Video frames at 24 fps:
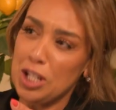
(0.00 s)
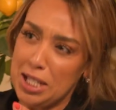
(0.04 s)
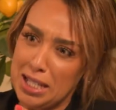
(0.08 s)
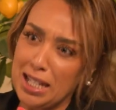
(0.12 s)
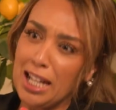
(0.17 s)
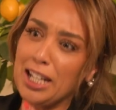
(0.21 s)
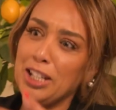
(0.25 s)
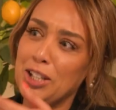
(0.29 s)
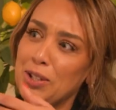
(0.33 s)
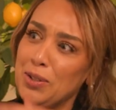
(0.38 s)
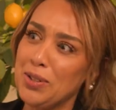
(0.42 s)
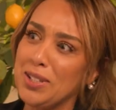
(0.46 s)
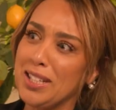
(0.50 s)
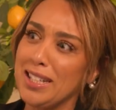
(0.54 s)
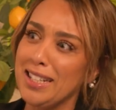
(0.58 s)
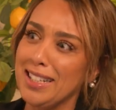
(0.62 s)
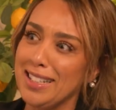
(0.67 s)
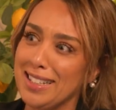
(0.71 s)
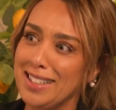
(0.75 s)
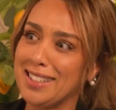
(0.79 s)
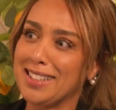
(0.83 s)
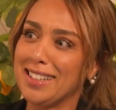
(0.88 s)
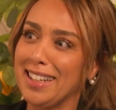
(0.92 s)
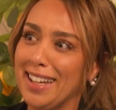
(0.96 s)
Just like you
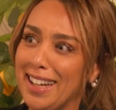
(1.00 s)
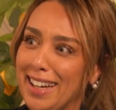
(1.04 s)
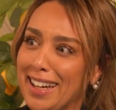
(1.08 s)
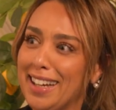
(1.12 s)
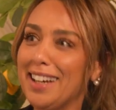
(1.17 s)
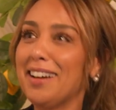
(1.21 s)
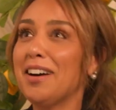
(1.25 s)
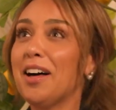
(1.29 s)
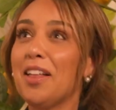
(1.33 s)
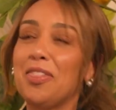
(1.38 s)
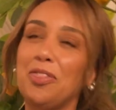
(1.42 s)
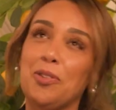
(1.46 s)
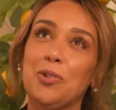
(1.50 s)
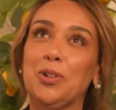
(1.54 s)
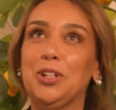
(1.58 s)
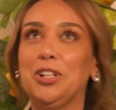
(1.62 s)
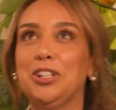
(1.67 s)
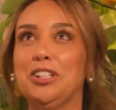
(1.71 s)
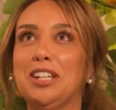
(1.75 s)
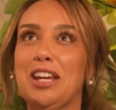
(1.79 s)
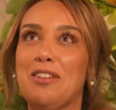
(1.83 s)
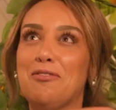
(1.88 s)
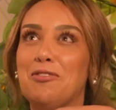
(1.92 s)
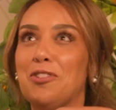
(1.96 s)
did, yeah? Thought
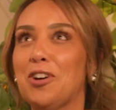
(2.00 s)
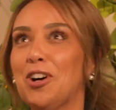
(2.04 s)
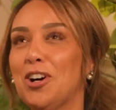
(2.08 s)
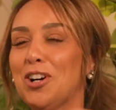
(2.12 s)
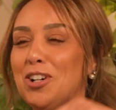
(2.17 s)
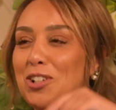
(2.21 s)
you'd never